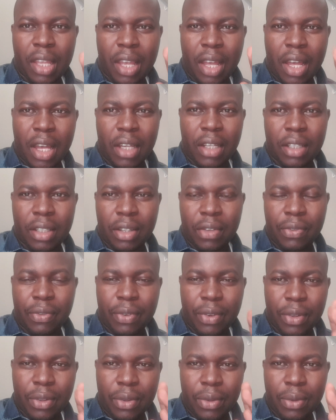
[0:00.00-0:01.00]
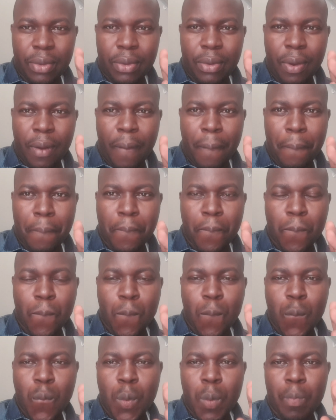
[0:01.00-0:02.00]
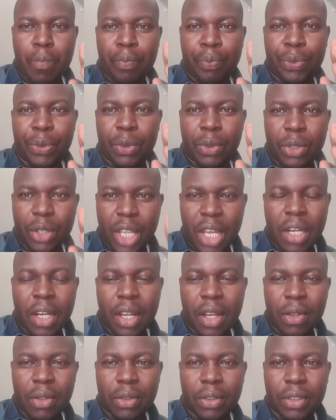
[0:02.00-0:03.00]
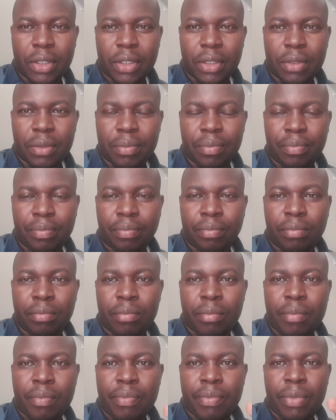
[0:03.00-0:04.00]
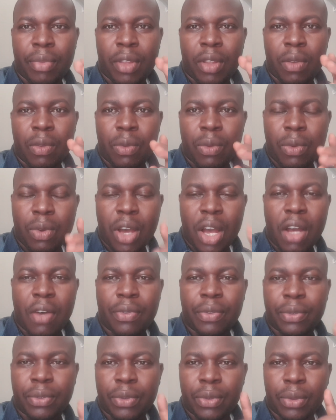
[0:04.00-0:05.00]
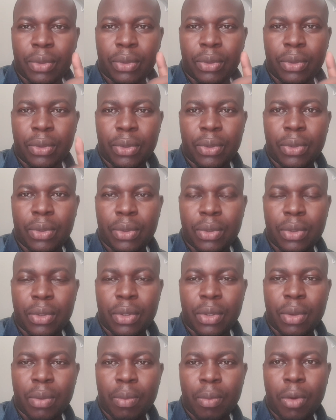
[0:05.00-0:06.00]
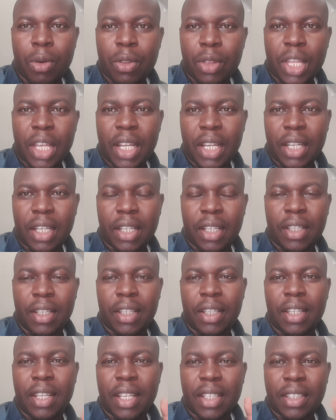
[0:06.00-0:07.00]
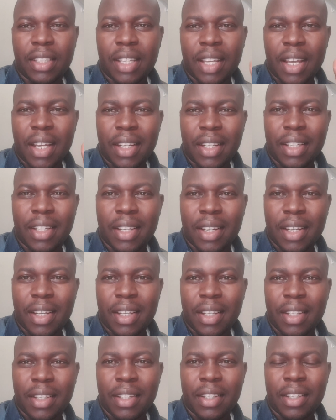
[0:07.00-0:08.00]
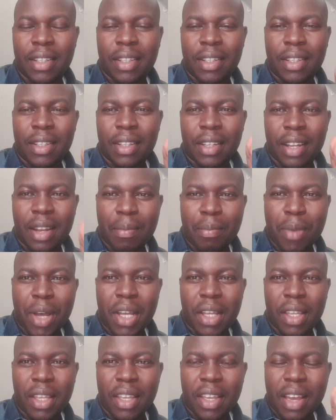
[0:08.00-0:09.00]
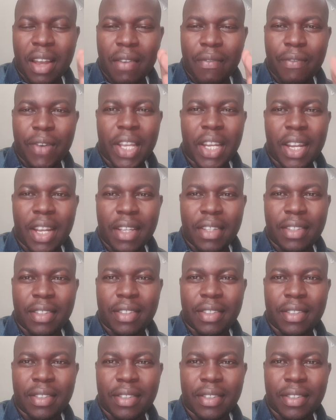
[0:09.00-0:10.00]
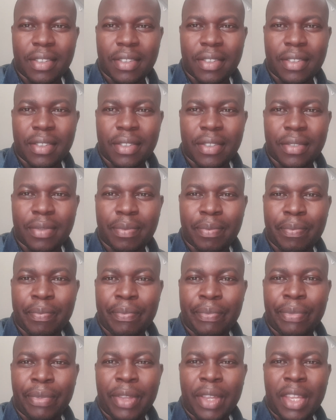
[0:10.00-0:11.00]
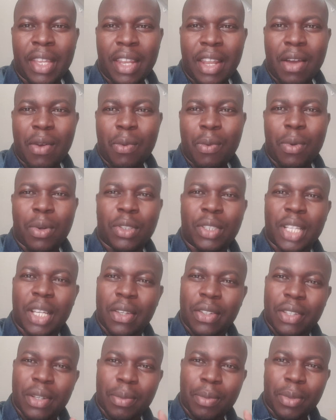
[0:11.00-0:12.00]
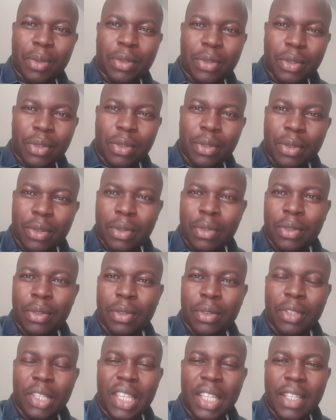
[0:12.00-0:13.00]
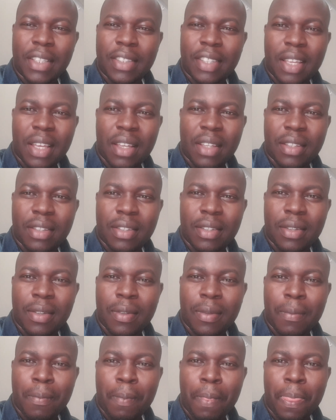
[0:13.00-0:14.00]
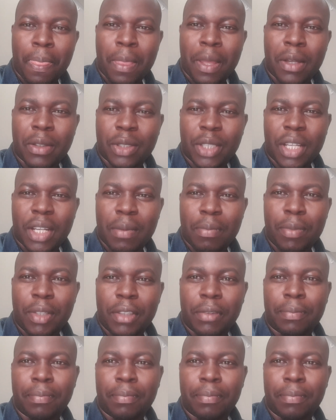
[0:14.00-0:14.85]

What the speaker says: And for you to stand out, you have to do more than getting a degree in banking and finance. Now, what are you supposed to do in this case? Now tell me.